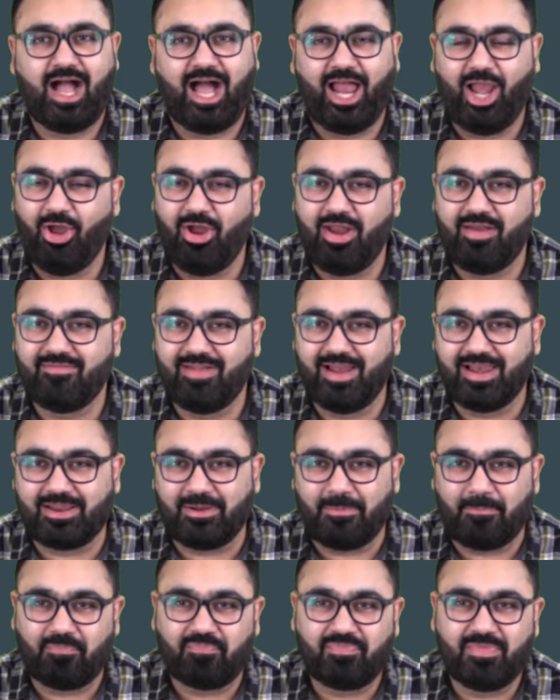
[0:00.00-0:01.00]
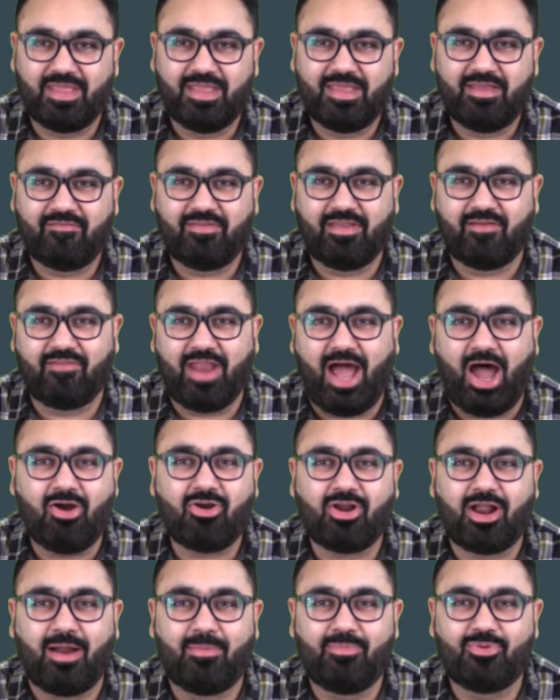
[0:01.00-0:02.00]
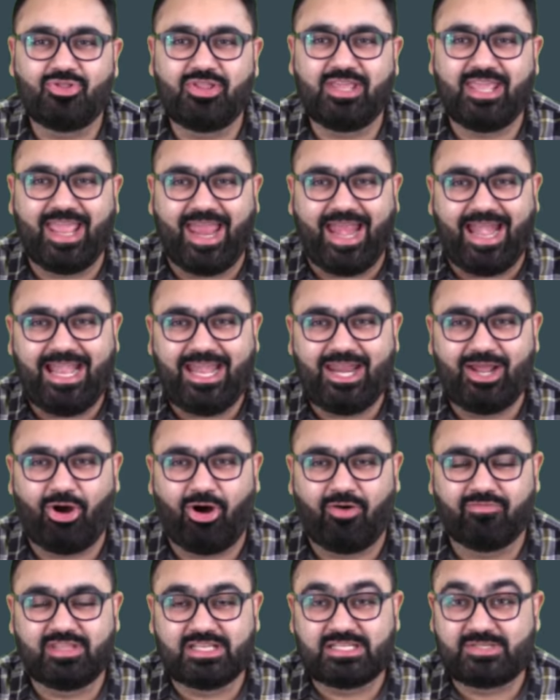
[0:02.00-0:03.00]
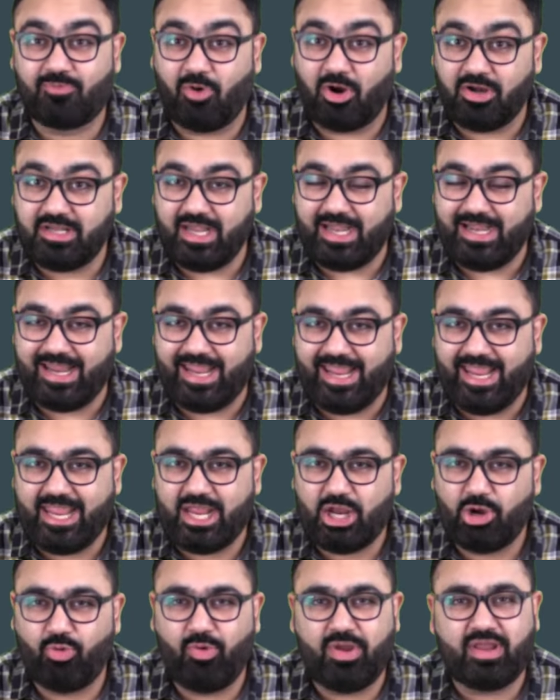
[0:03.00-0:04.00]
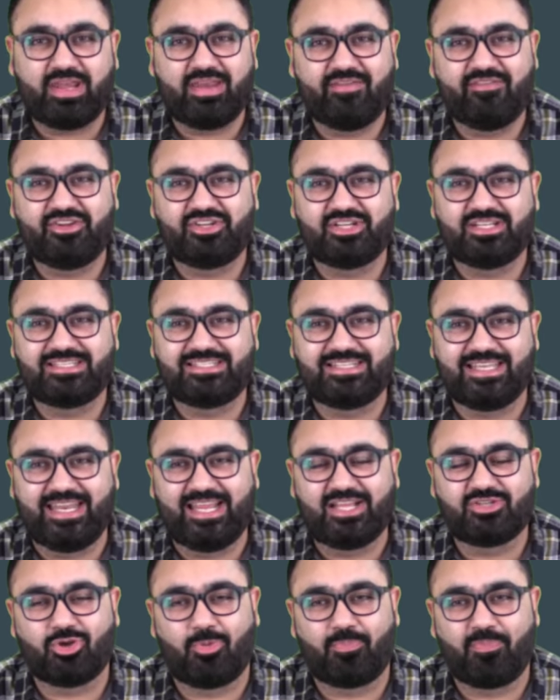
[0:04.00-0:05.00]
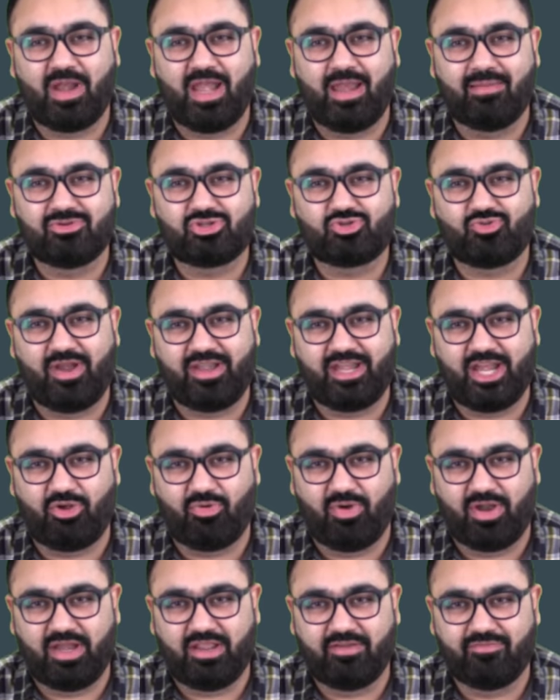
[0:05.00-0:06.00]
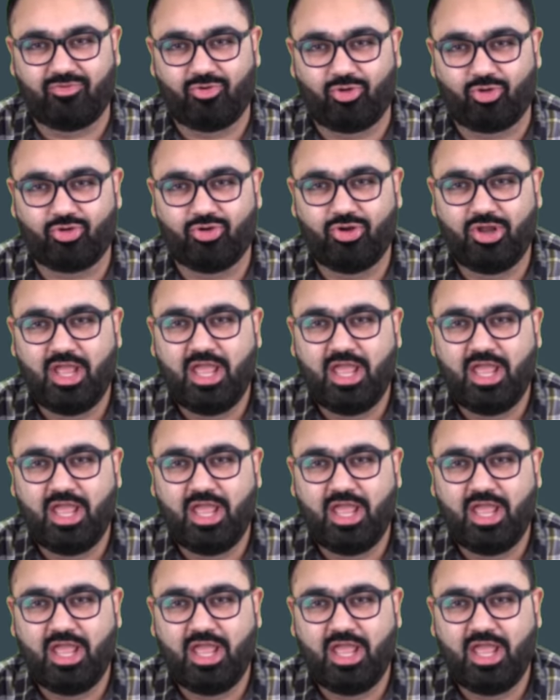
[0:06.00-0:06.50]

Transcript: Hello and welcome. We have now come to the end of this 40-day quick revision series for Prelims 2024.